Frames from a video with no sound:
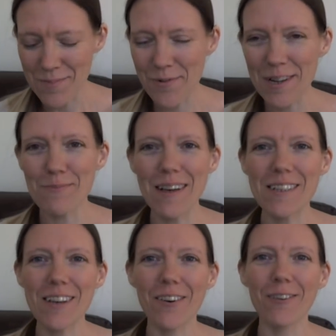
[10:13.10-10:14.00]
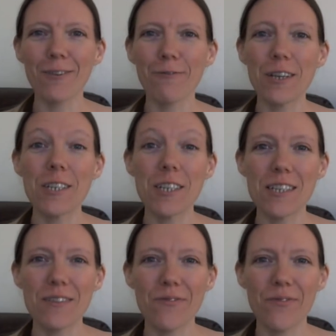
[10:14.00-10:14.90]
brings my total
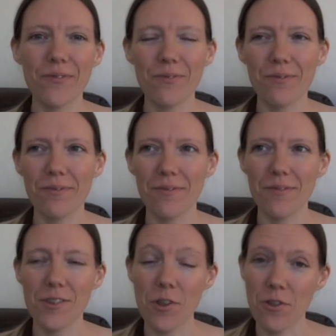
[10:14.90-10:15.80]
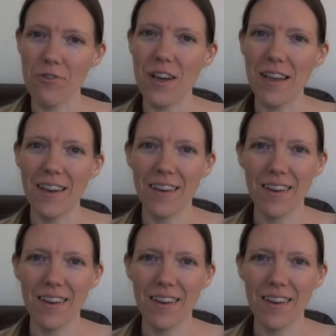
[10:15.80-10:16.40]
finishes to 3,